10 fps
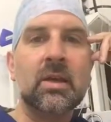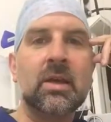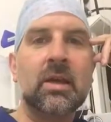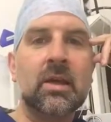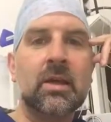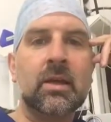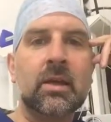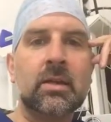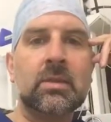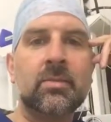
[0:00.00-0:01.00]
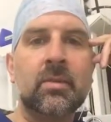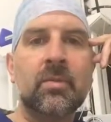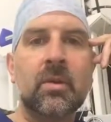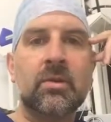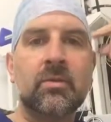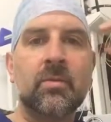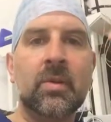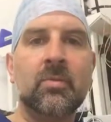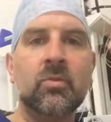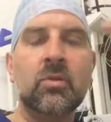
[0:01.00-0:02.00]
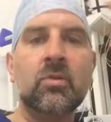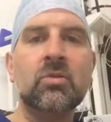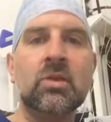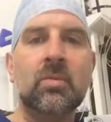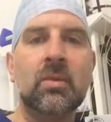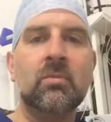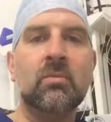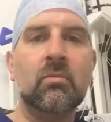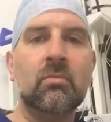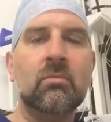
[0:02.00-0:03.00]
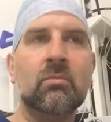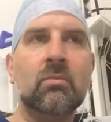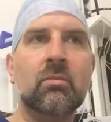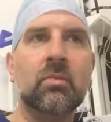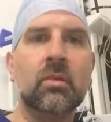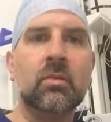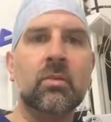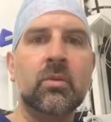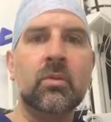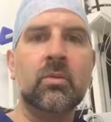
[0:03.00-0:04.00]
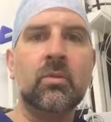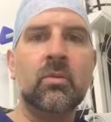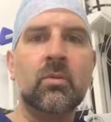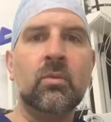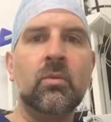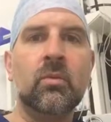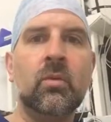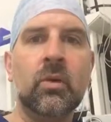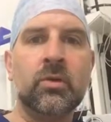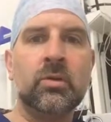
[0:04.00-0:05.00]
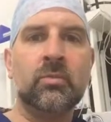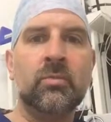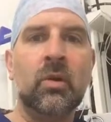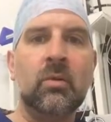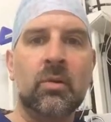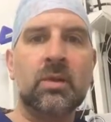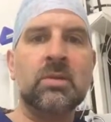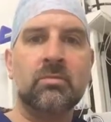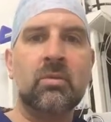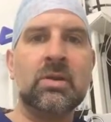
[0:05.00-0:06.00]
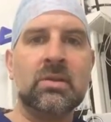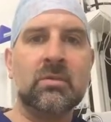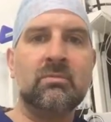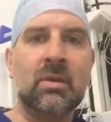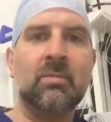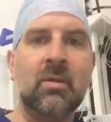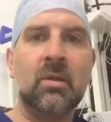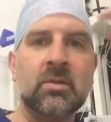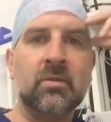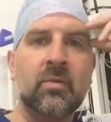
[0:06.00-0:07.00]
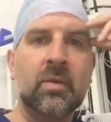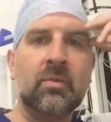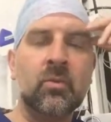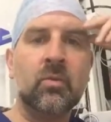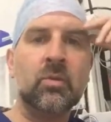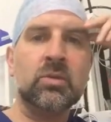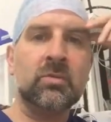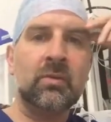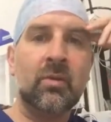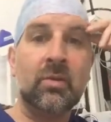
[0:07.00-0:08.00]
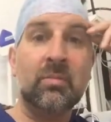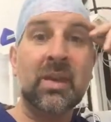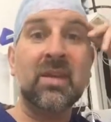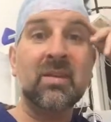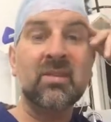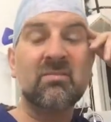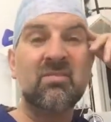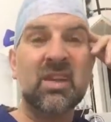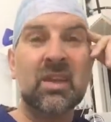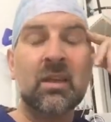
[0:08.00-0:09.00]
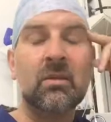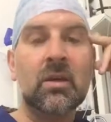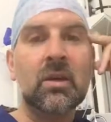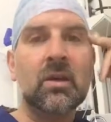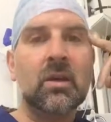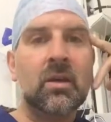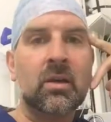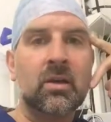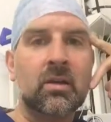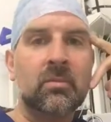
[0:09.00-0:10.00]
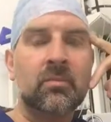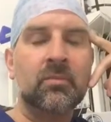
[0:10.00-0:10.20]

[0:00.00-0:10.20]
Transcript: Uh, custom implants for people, usually people who want to, well, custom breast implants for people who want to be very big, really. Um,